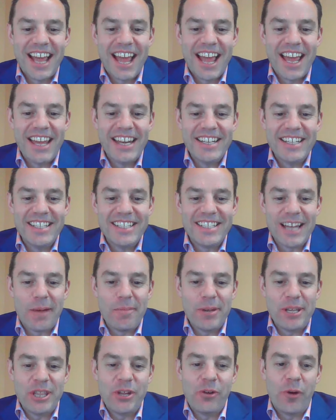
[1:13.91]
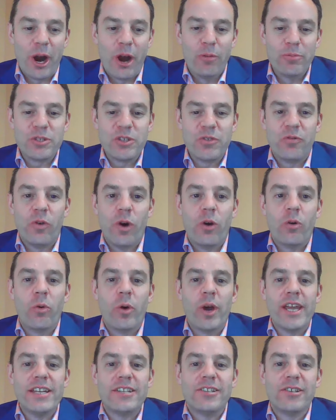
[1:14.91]
And um, in the realms of what
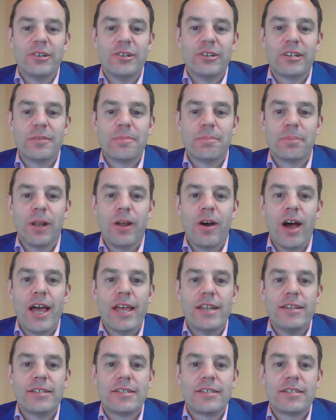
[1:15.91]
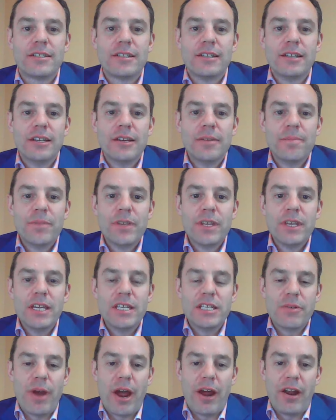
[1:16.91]
we do, compliance
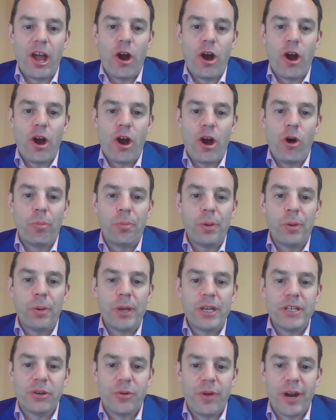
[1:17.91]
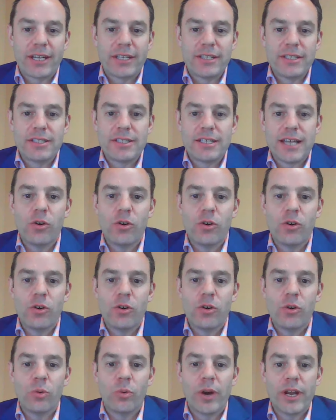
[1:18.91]
is around helping directors table
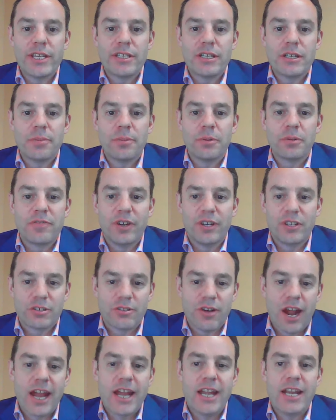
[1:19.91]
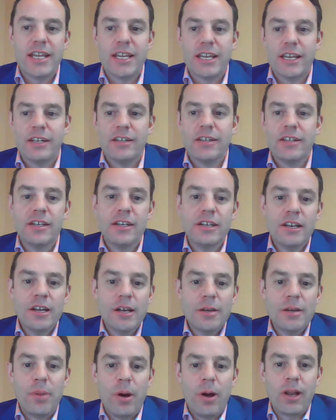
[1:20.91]
reasonables for training and
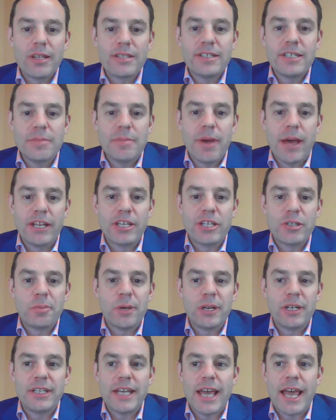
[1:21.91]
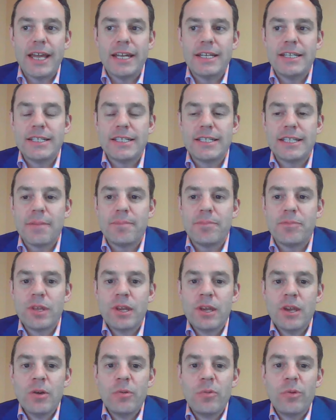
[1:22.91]
policy management, and um,
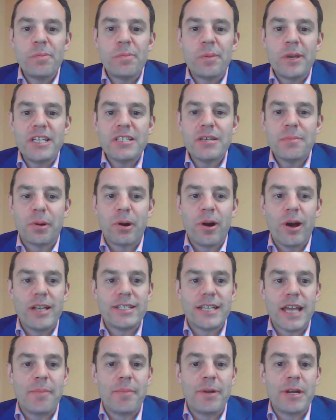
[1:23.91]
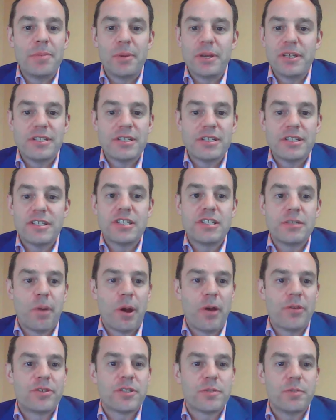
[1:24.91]
we'd be surprised how many businesses,
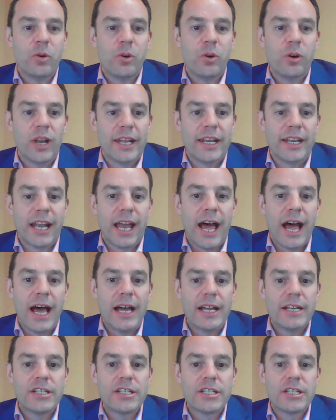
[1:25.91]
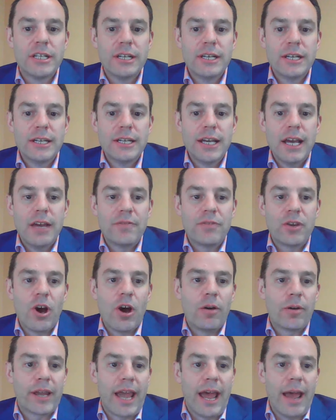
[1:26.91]
both small and large, have
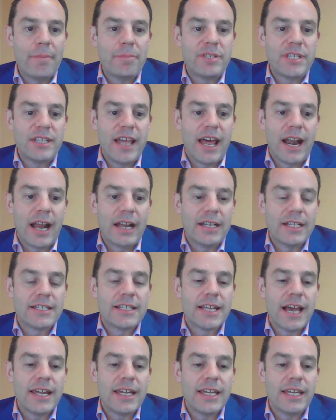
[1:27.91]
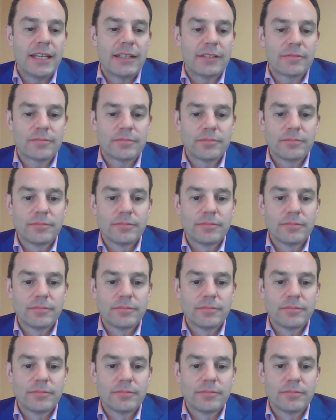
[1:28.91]
got gaps in that undertaking.